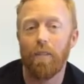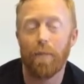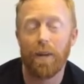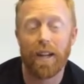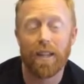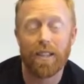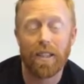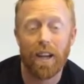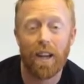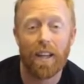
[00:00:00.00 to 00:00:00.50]
but I
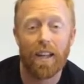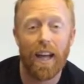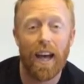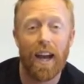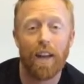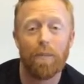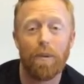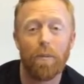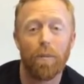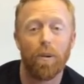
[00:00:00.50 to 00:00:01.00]
saw a lot
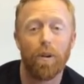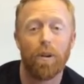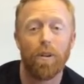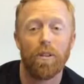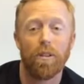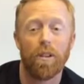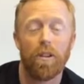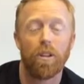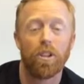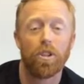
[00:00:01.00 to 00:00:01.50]
of people,
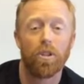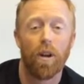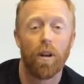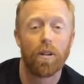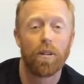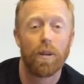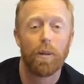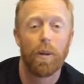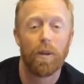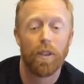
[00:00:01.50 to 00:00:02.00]
you know,
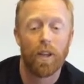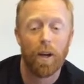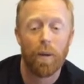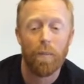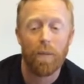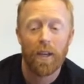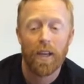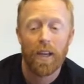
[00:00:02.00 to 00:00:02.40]
struggling with them.